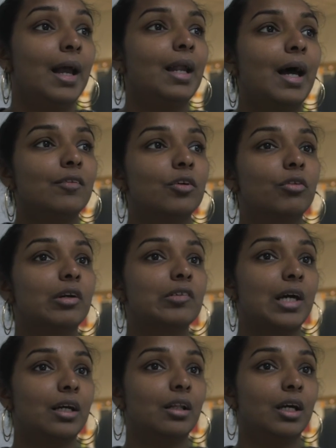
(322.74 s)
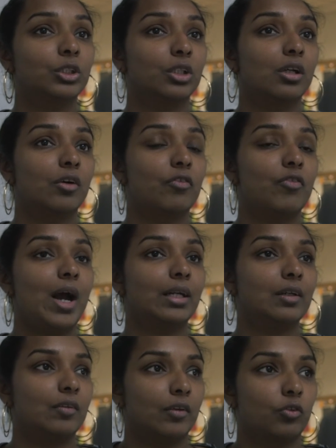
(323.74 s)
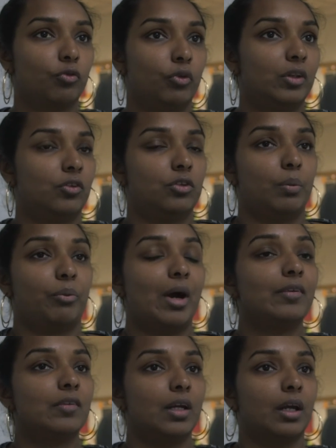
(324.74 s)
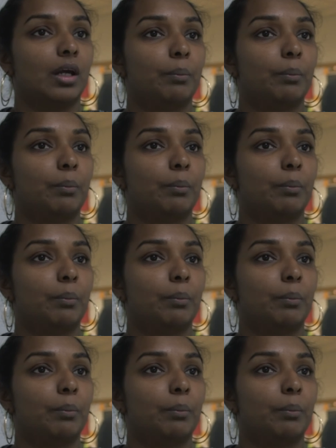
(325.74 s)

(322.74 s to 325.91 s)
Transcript: it has a real psychological effect. It's depressing.